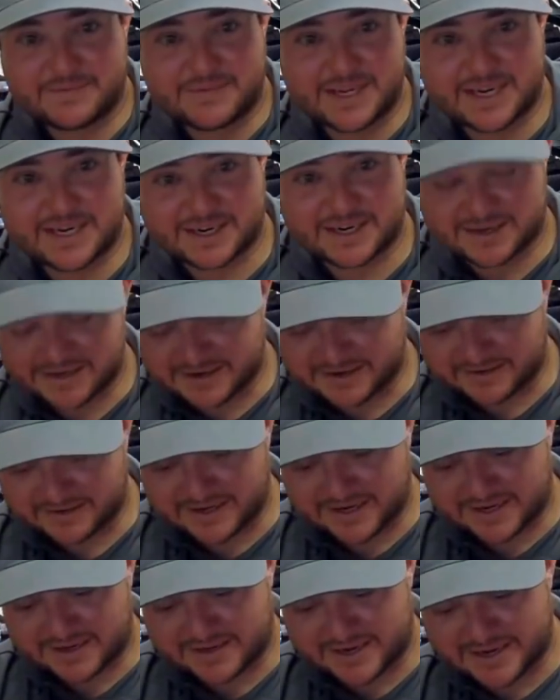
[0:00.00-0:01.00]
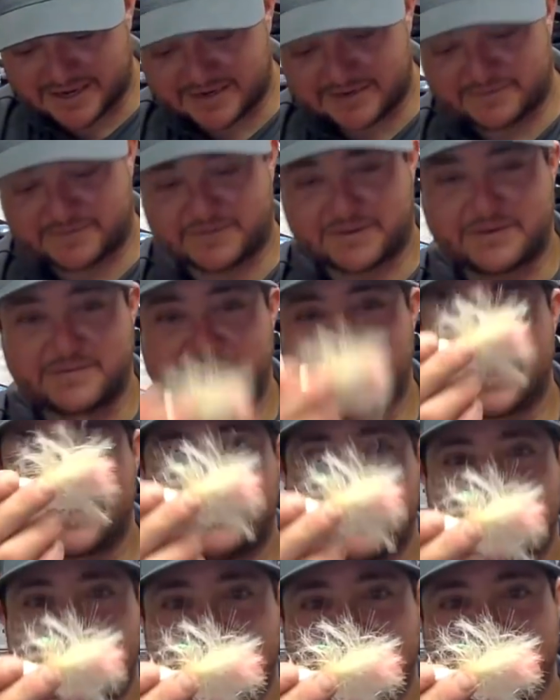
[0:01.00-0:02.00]
Yeah, thank you for
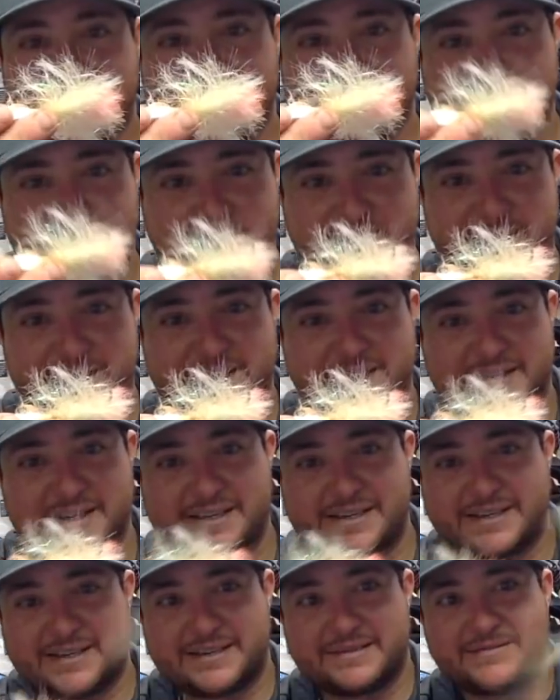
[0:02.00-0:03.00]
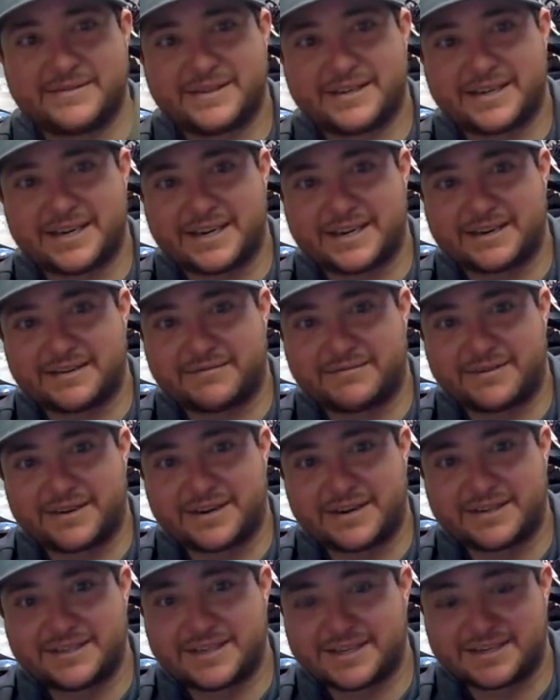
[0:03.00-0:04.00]
reminding me. Yeah, something like this, you would take a
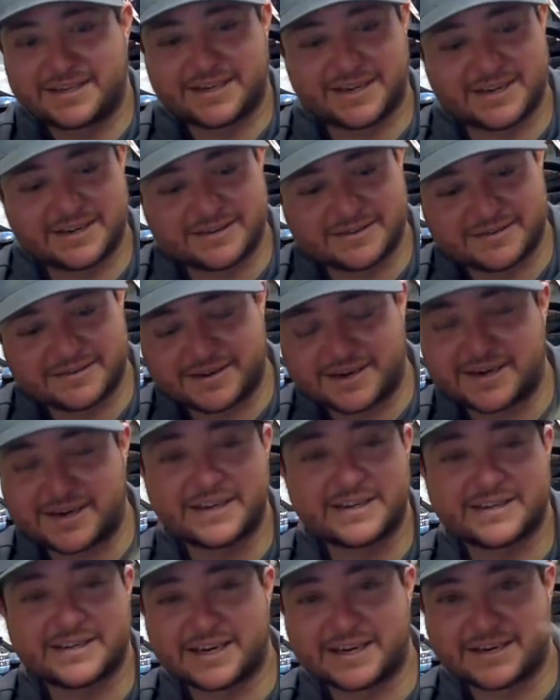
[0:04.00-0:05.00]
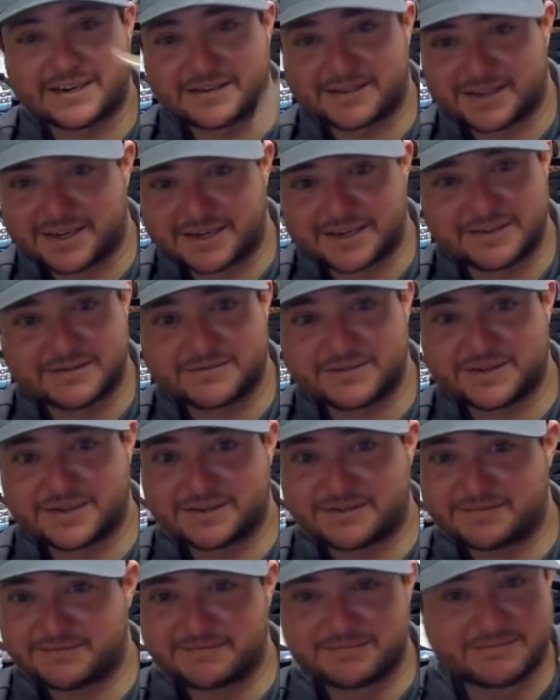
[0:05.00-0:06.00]
Ronzi tail or any tail that
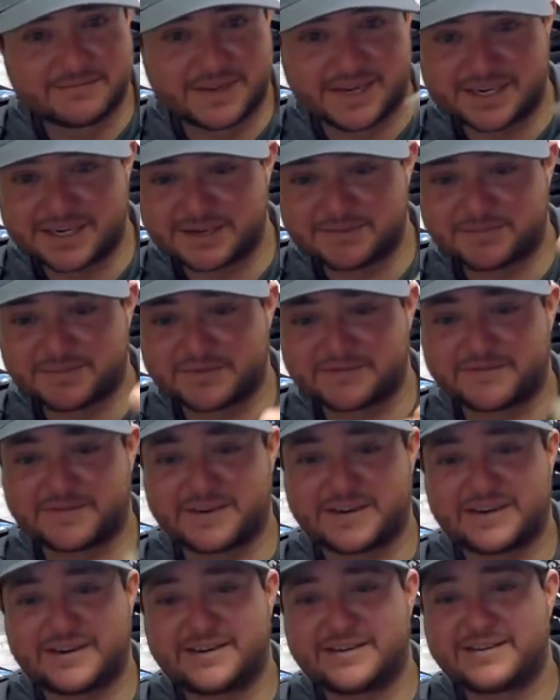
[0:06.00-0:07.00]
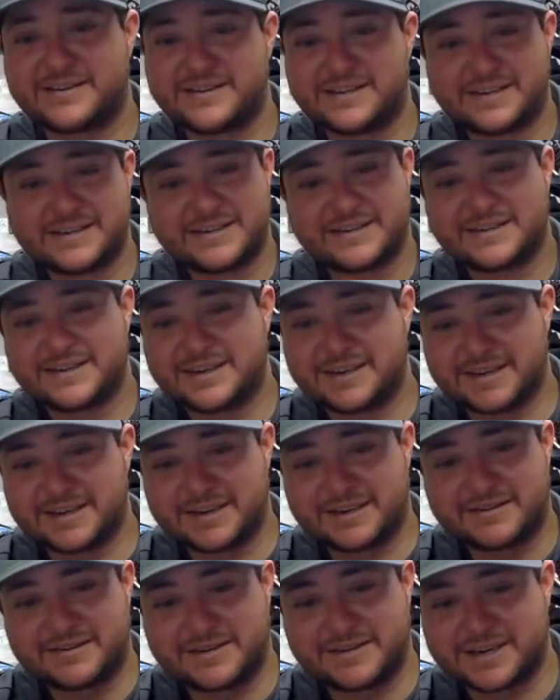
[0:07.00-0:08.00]
you prefer, you
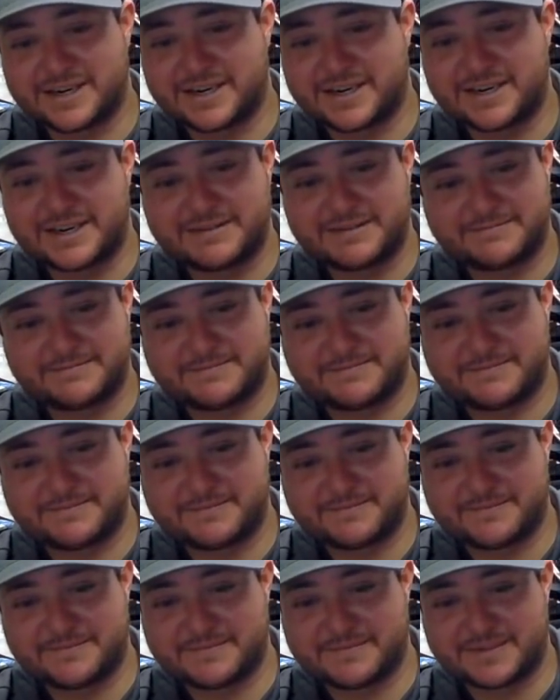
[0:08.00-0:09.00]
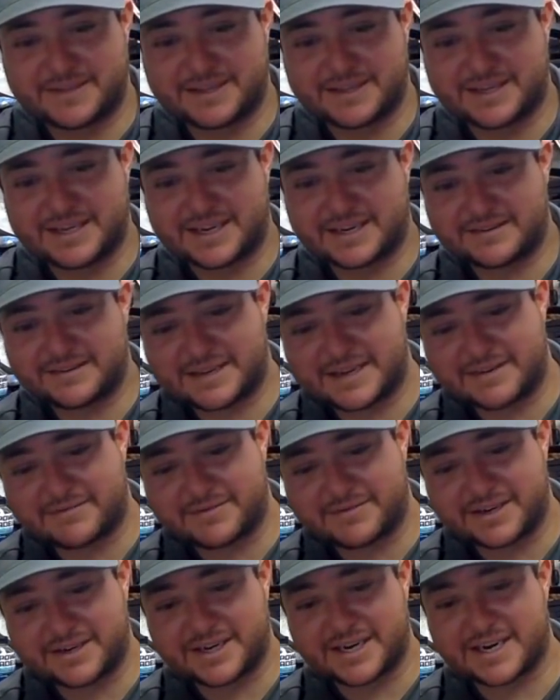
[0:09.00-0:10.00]
know, hook it up. Then
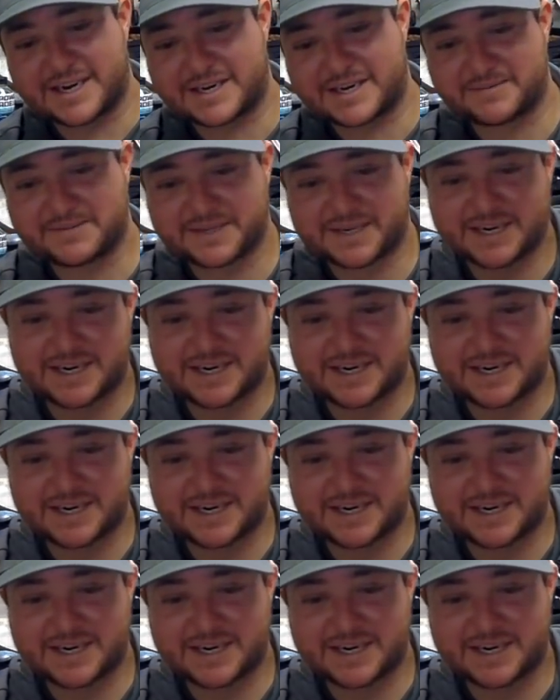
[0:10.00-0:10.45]
that really helps.